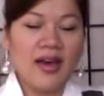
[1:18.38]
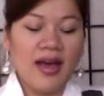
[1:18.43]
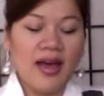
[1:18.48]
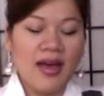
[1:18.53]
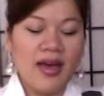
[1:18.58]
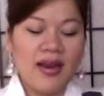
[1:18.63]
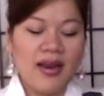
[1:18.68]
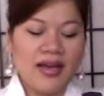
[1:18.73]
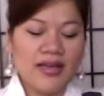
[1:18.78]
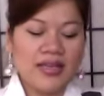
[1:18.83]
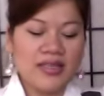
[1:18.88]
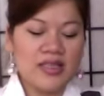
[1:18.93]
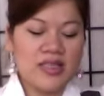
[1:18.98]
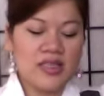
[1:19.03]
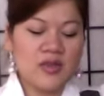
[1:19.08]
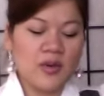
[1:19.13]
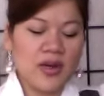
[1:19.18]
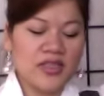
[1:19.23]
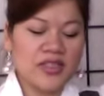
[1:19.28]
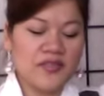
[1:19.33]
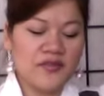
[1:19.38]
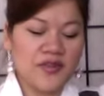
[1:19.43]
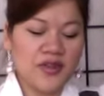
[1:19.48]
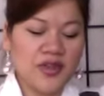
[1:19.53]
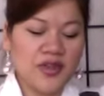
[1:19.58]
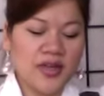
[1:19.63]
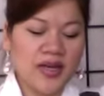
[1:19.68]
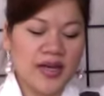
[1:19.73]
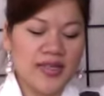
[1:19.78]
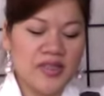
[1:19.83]
And I can swatch it for
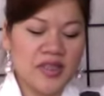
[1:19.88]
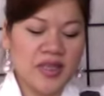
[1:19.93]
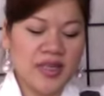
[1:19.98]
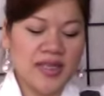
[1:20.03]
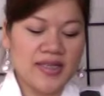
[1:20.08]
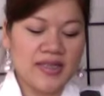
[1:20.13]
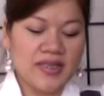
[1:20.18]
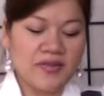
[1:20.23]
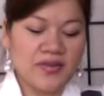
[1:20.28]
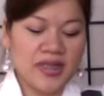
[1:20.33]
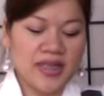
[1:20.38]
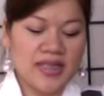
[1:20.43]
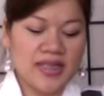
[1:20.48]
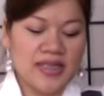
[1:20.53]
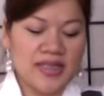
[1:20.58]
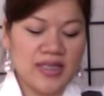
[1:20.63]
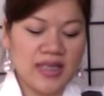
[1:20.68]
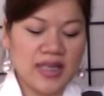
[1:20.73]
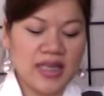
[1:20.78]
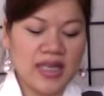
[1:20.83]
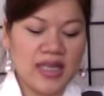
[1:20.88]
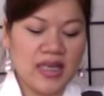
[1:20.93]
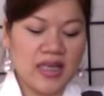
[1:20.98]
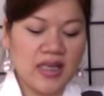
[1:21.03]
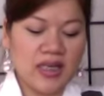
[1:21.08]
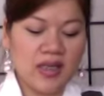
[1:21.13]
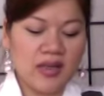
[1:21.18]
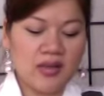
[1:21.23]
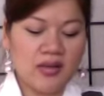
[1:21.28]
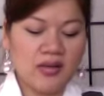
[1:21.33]
you guys so you guys can really see.
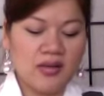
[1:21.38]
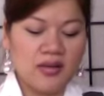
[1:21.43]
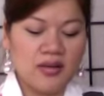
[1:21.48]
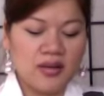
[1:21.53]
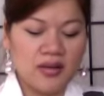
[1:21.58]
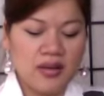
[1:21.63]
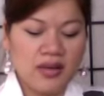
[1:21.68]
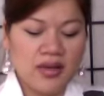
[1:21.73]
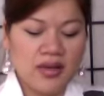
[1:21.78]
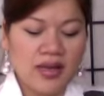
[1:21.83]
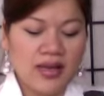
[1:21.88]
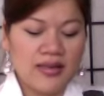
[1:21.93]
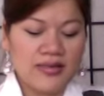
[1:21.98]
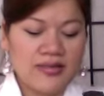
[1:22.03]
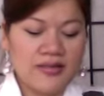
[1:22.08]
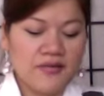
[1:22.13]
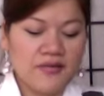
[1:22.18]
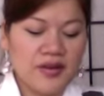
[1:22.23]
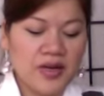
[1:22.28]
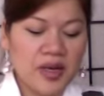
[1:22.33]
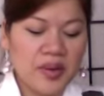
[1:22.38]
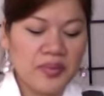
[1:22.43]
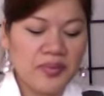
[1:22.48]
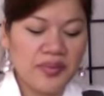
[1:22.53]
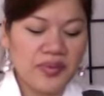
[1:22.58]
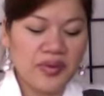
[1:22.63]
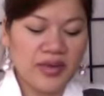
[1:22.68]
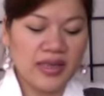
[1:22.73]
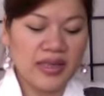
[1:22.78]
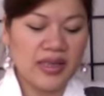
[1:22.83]
It's a very
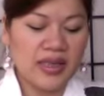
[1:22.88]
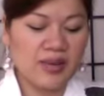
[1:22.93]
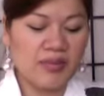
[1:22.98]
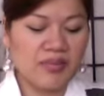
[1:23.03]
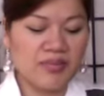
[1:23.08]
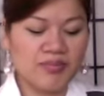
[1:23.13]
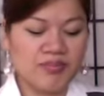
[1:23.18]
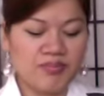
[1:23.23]
pretty,